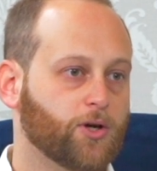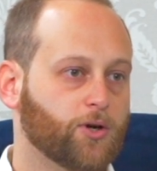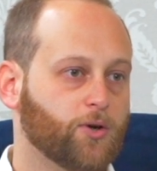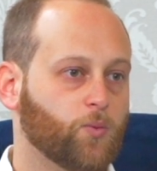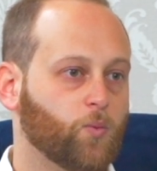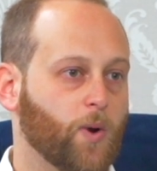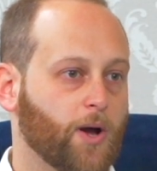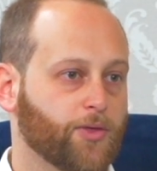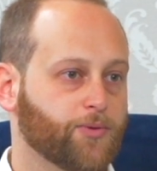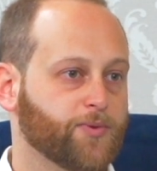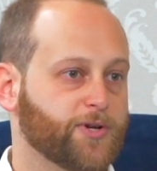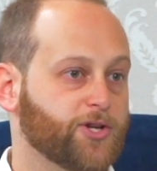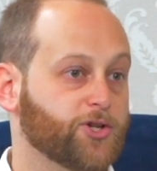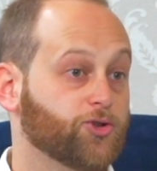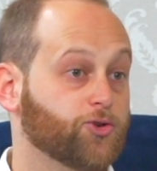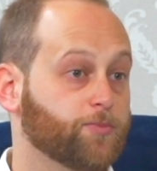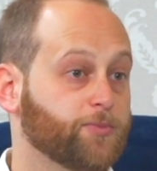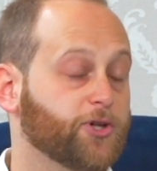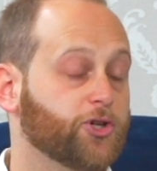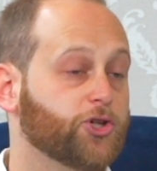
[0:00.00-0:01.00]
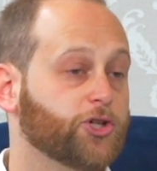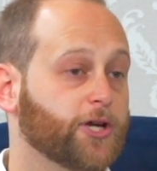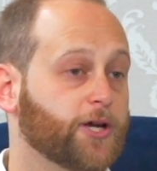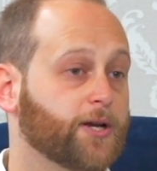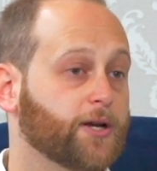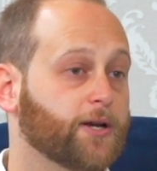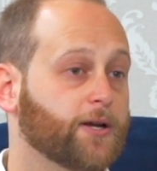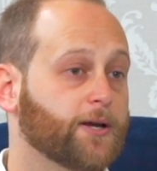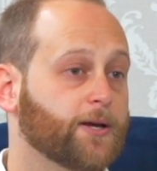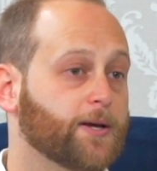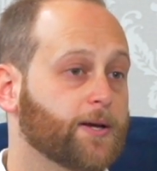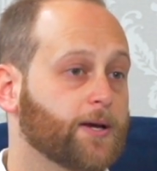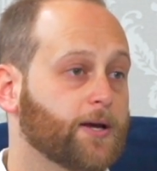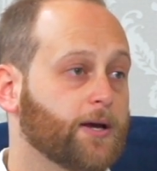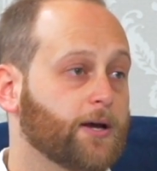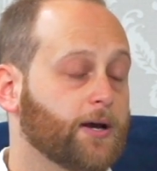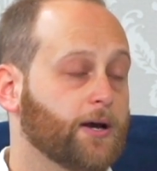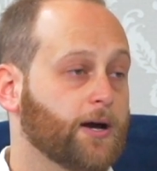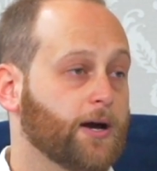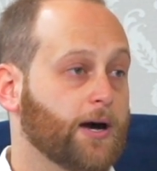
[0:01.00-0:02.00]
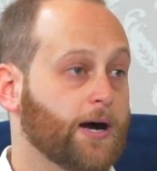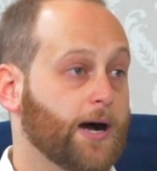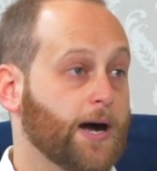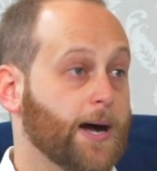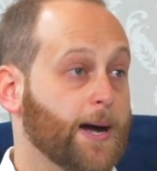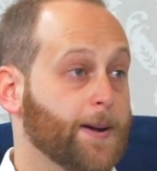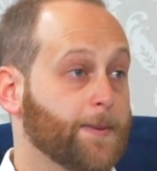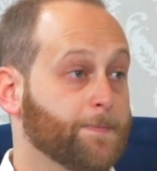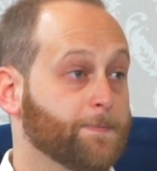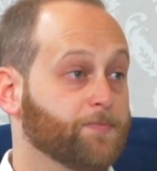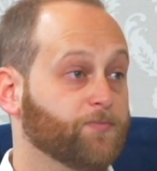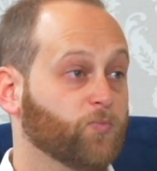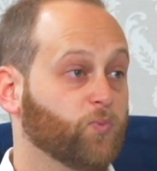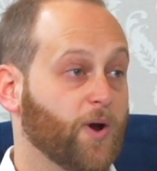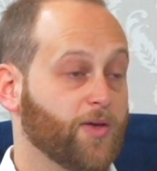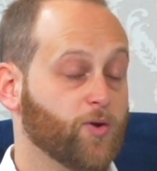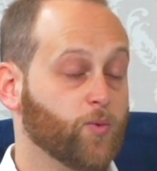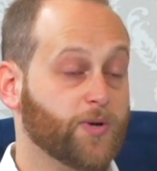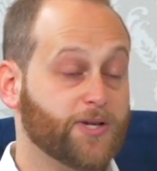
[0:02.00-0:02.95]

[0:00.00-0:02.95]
wealth redistribution. Whether